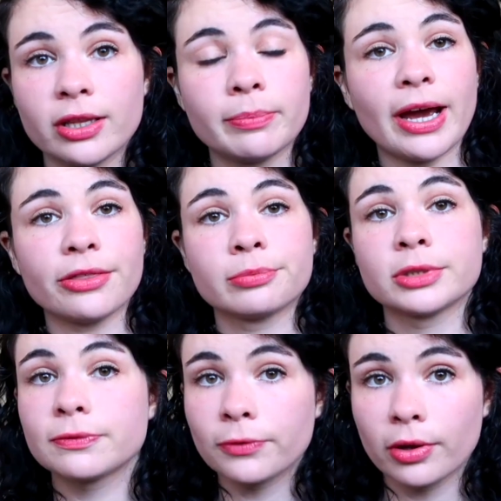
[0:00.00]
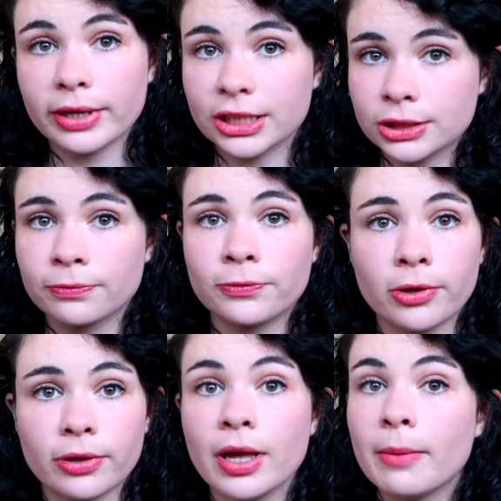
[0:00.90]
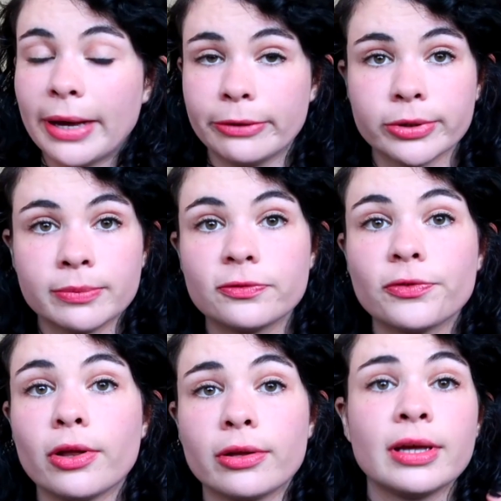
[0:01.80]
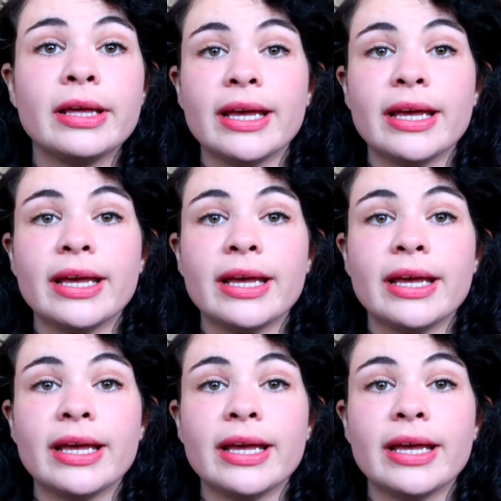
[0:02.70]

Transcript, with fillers: The bathroom was full, kitchen full, my room full.